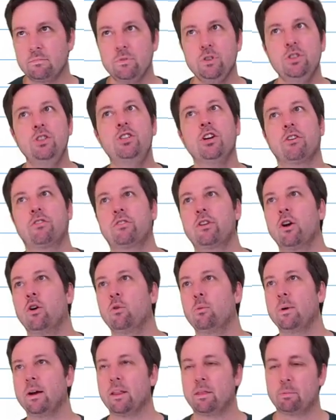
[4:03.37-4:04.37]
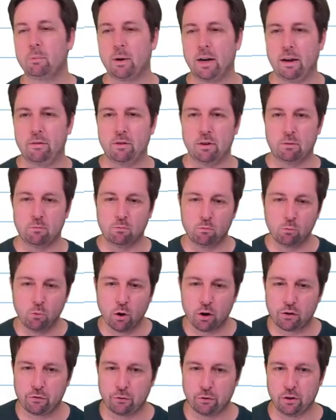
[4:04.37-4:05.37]
just go with whatever
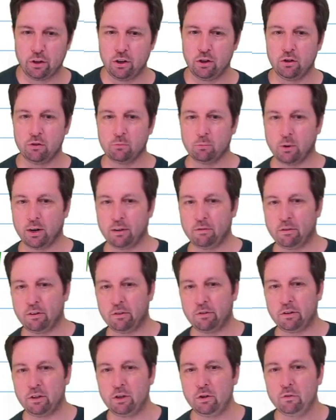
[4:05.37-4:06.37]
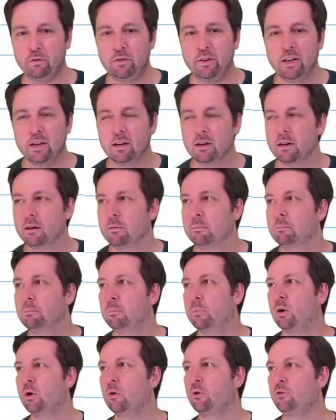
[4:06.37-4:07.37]
works for you, whatever you feel
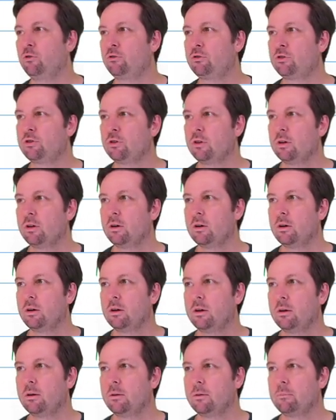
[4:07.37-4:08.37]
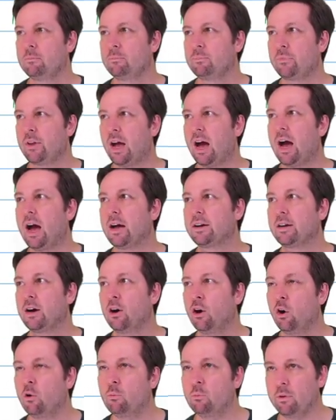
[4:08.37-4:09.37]
most at
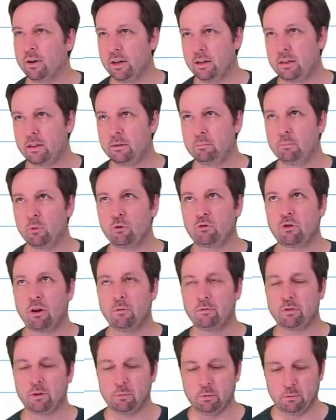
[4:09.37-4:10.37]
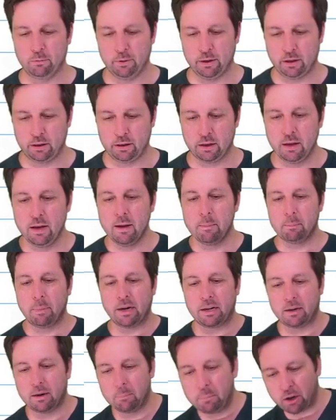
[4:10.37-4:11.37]
home with, most comfortable with.
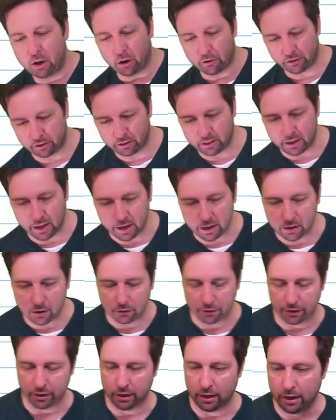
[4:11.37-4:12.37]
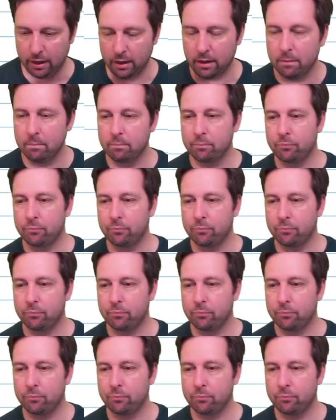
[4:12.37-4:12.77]
But because at the end of the day,